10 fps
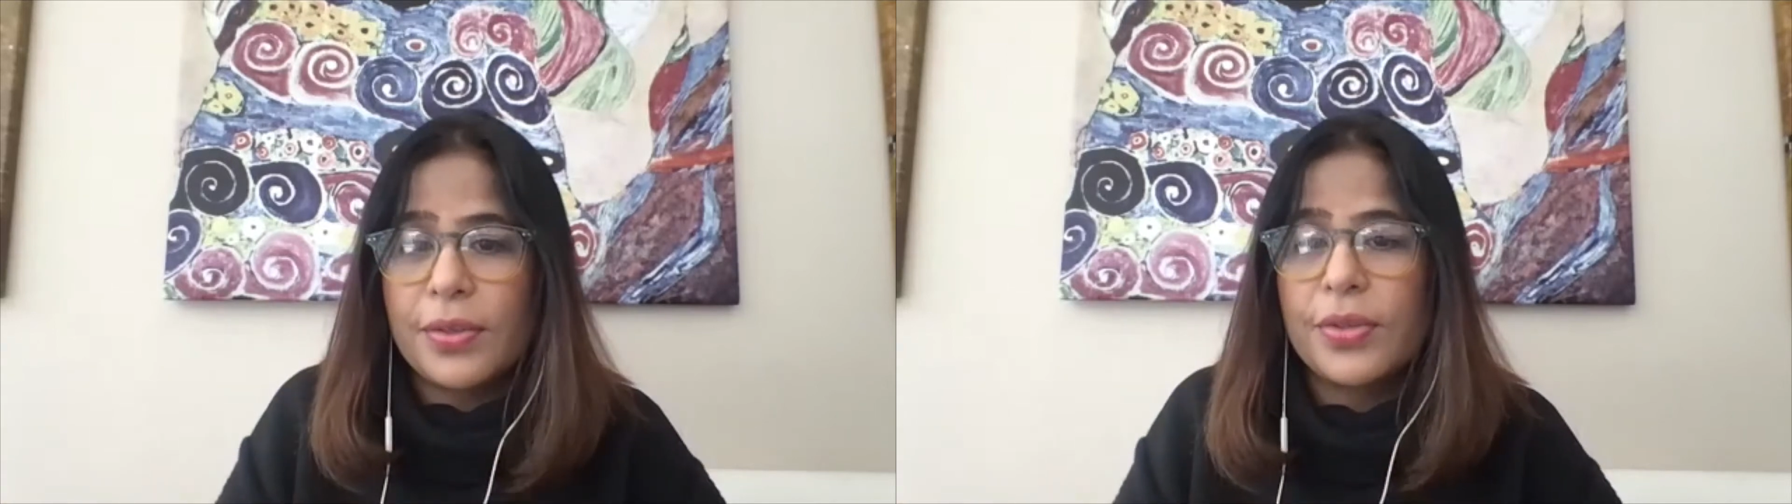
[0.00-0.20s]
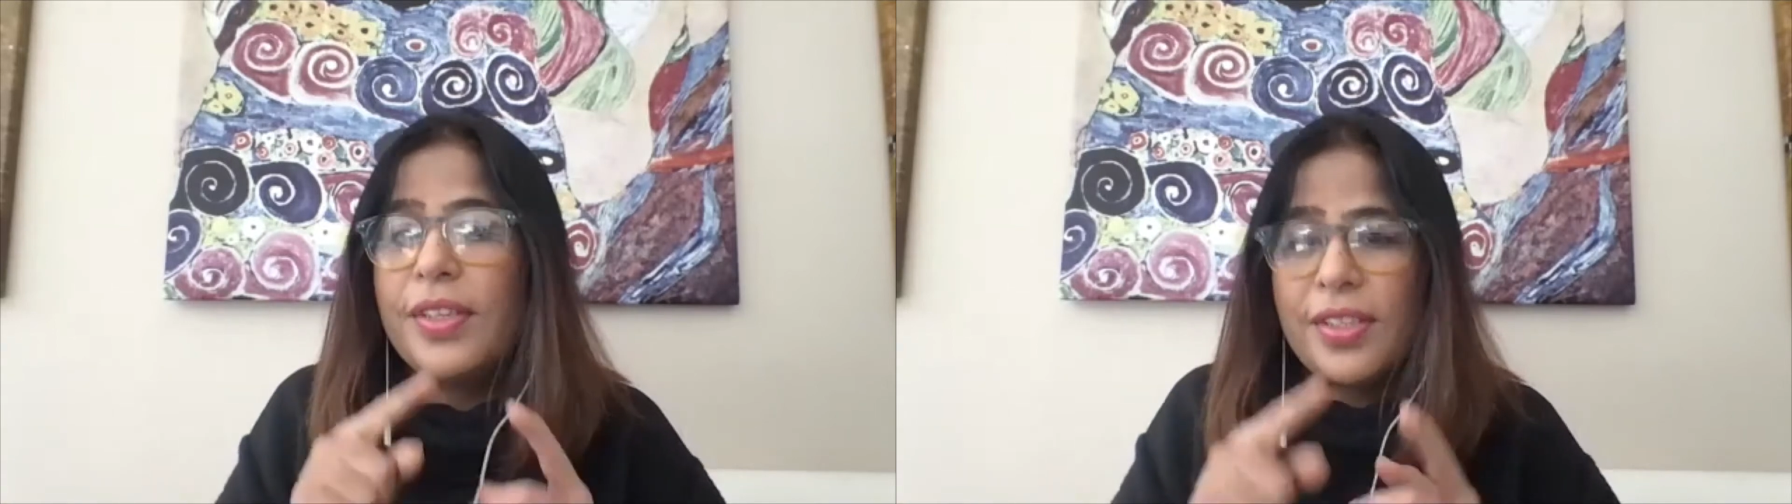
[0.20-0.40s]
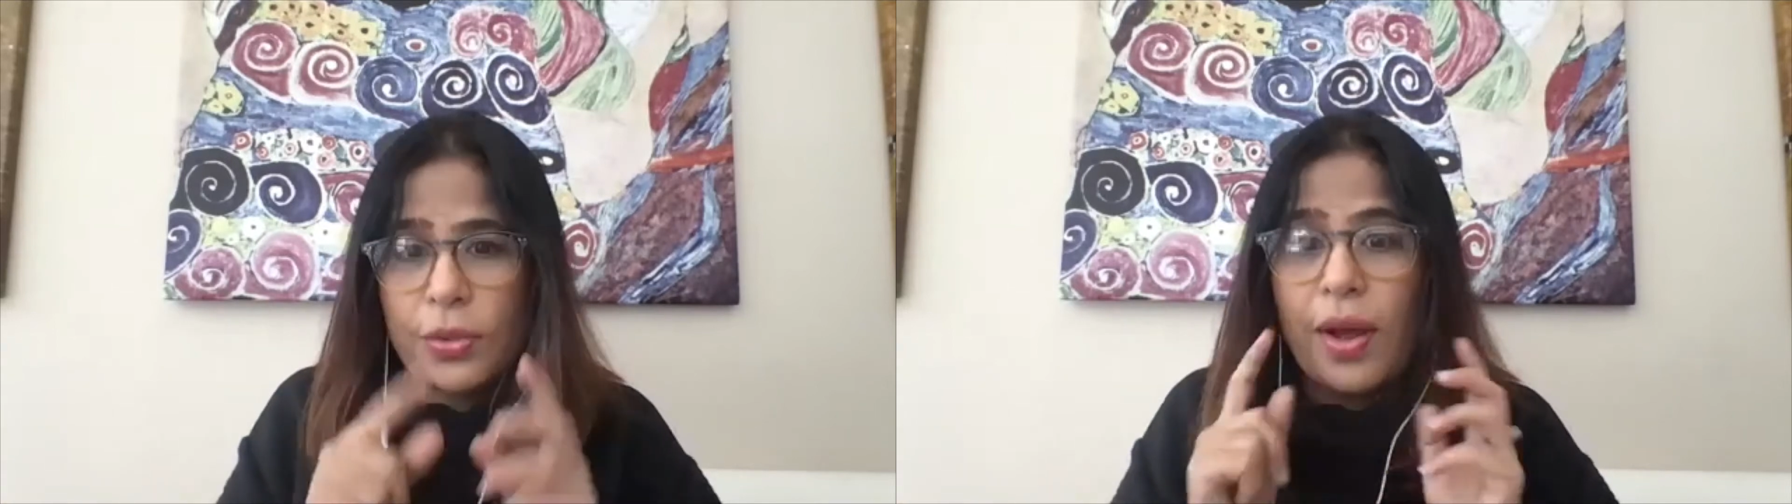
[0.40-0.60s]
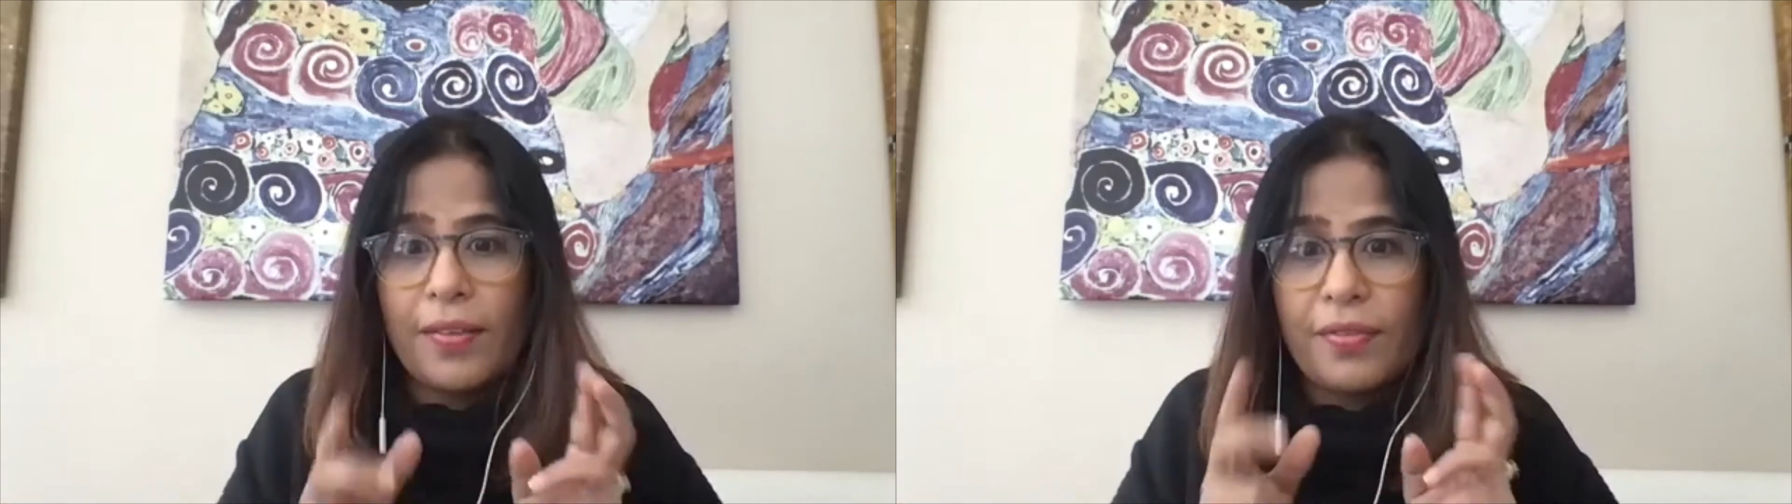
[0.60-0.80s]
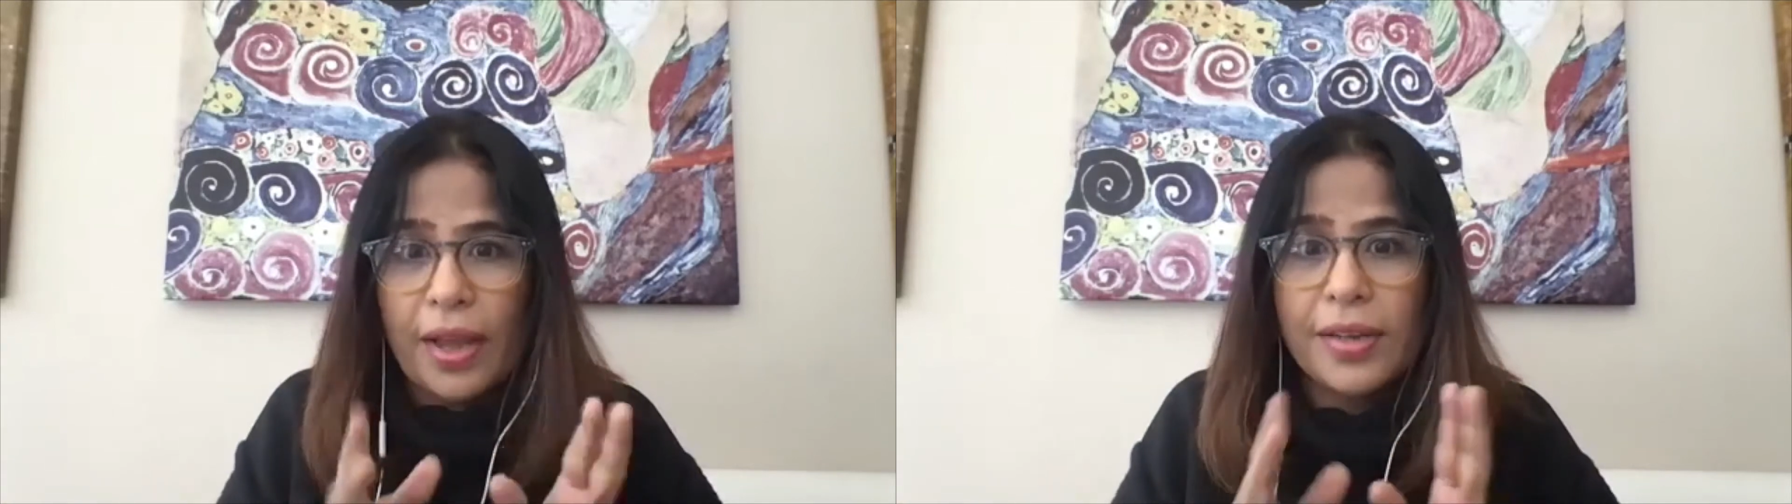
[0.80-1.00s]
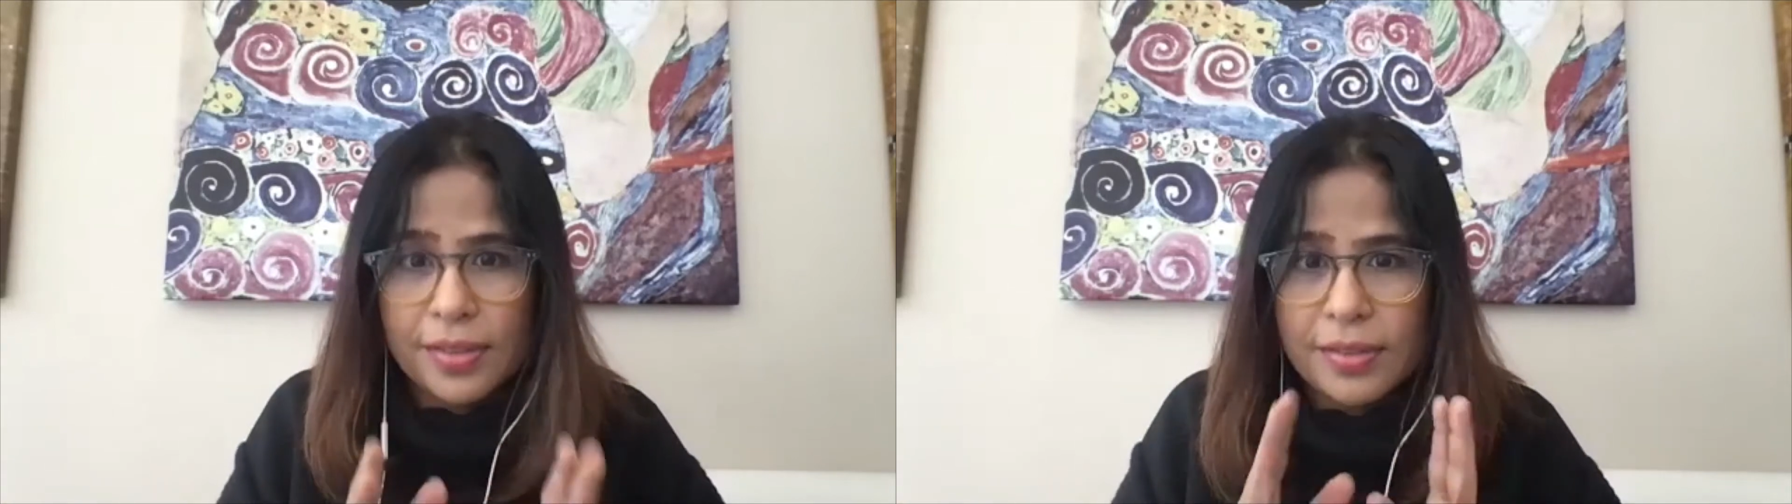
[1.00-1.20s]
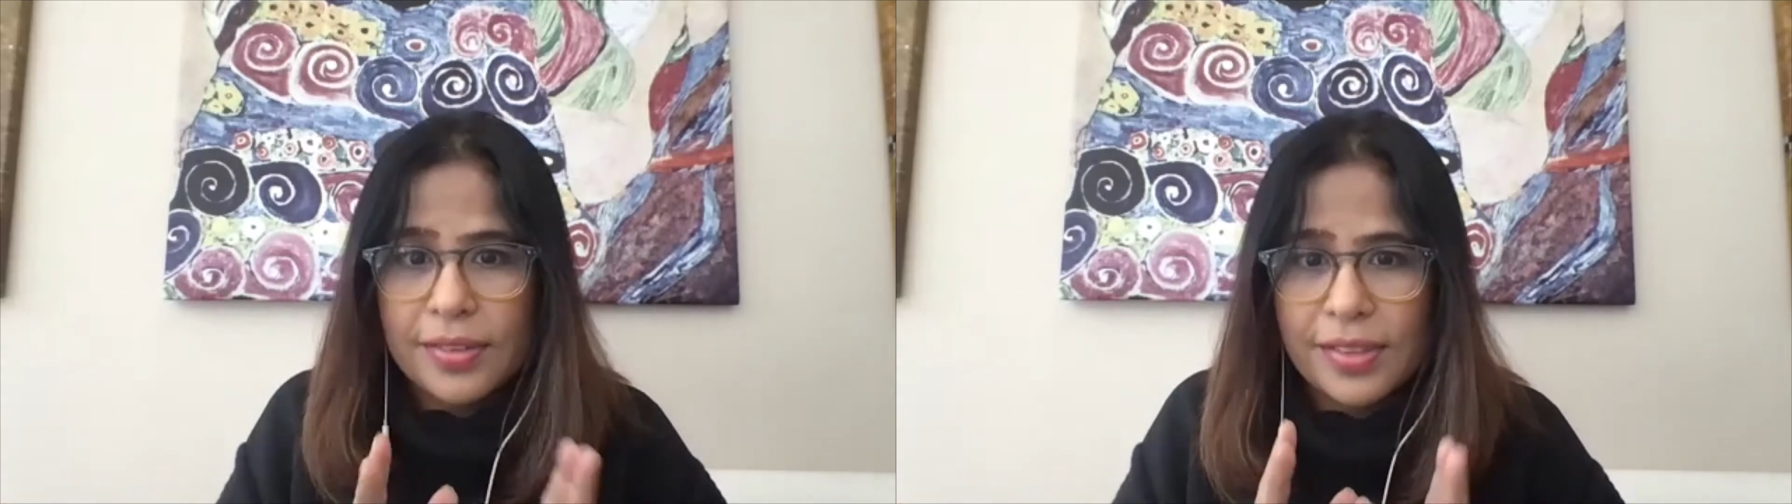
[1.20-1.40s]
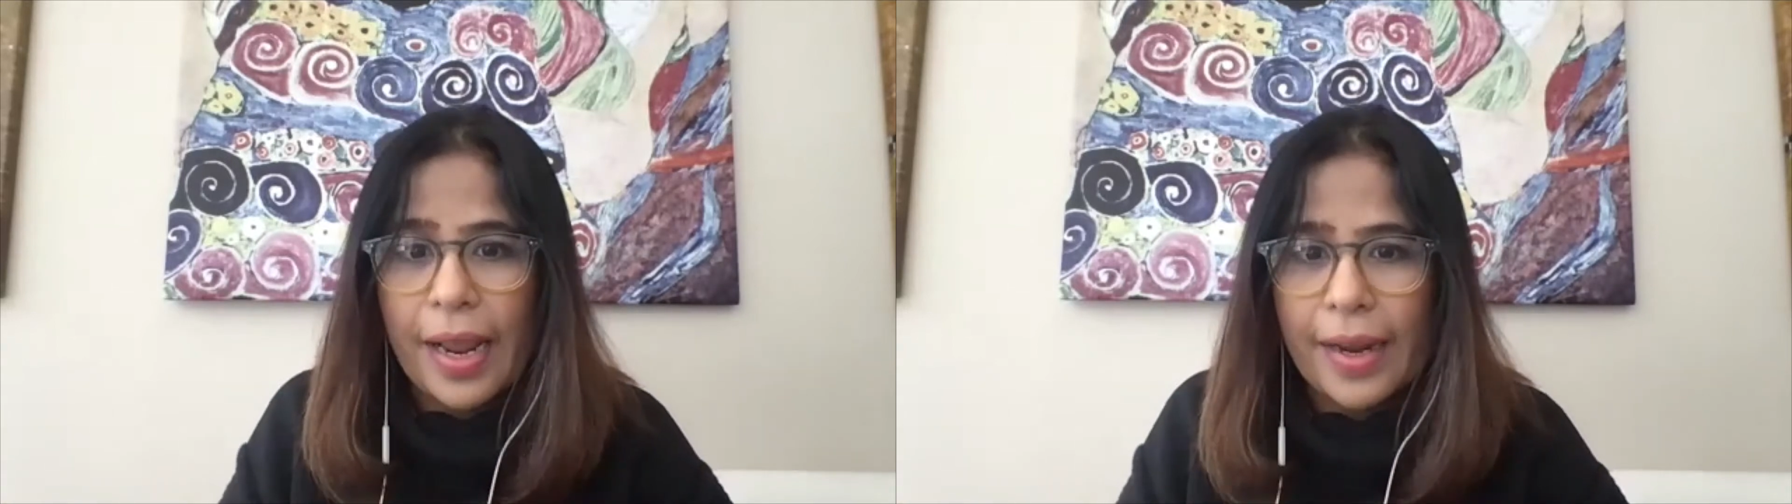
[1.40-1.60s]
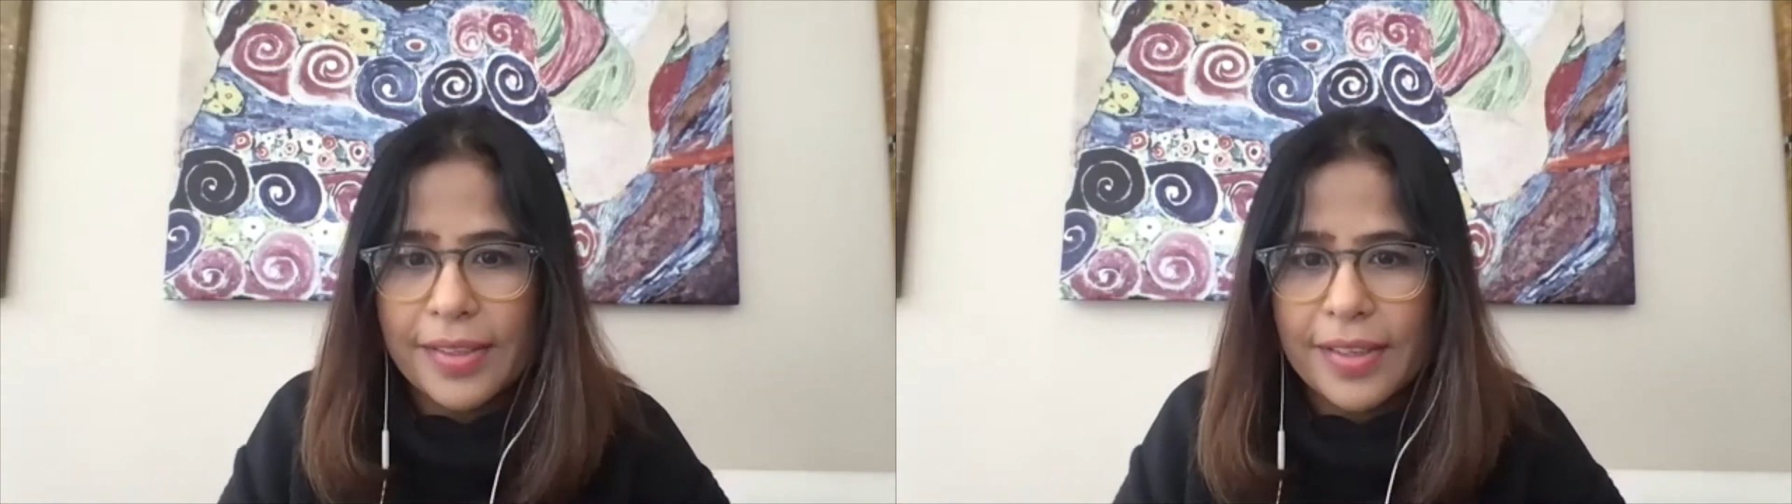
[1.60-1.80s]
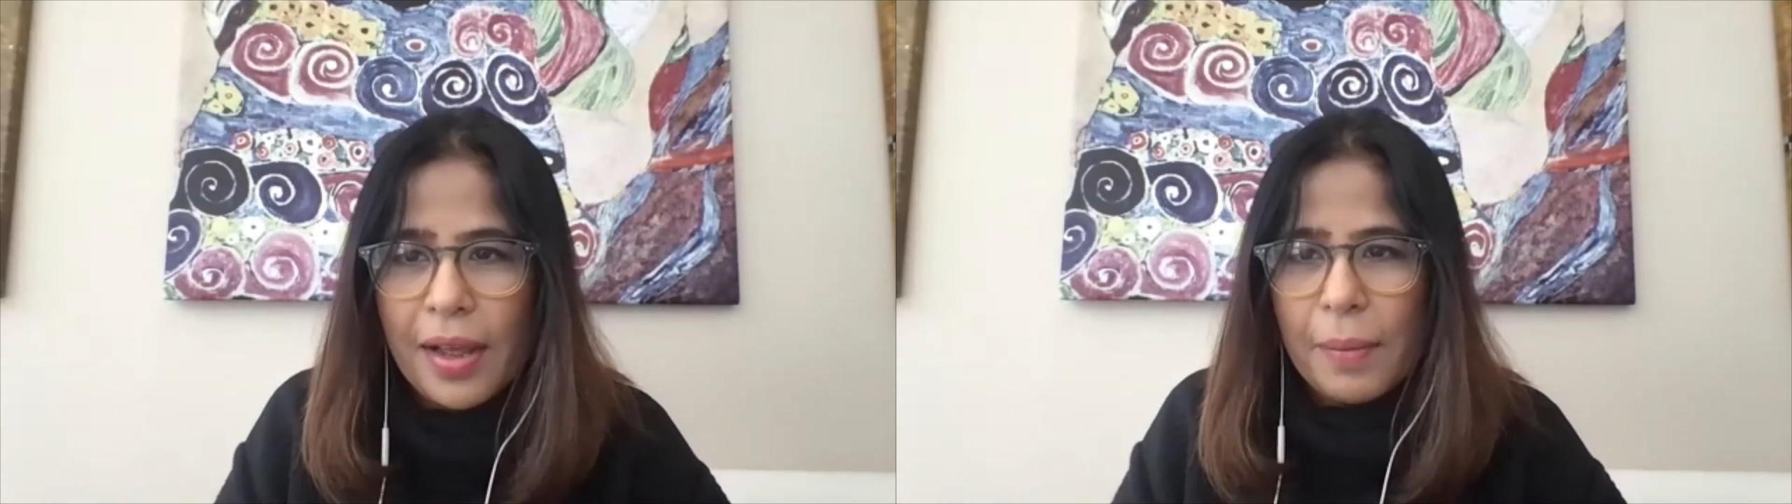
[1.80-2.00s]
So you need to have that checked,